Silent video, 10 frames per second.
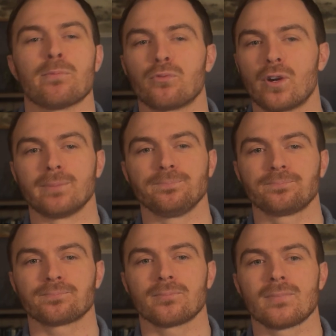from.
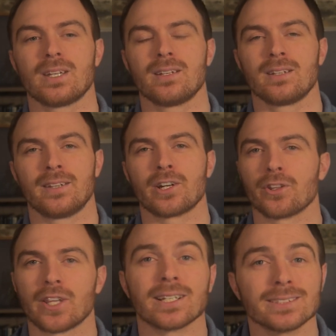There are
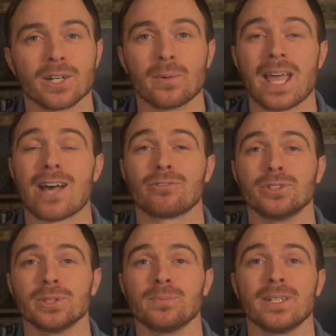things that we have
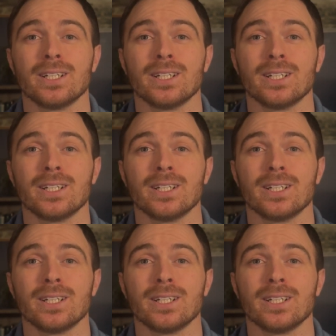to